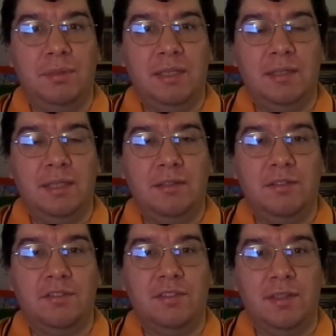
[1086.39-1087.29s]
Beakley
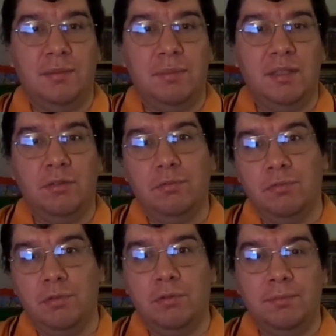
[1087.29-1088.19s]
to send him in their
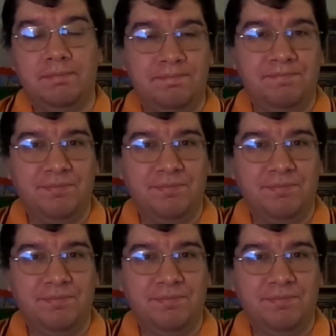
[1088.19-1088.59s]
room